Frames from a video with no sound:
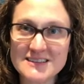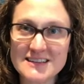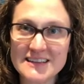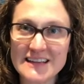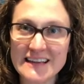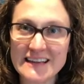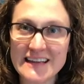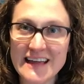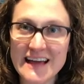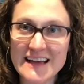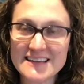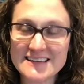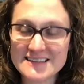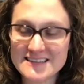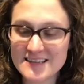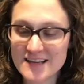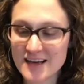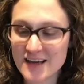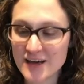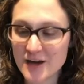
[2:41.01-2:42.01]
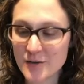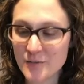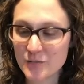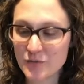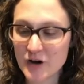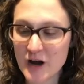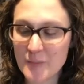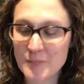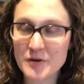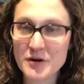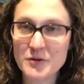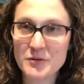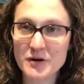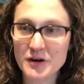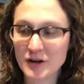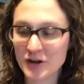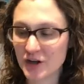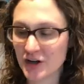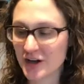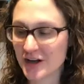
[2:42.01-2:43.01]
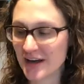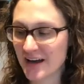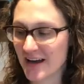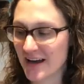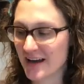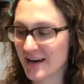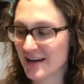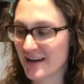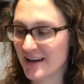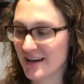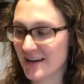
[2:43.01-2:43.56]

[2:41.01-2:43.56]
And the last property we're going to look at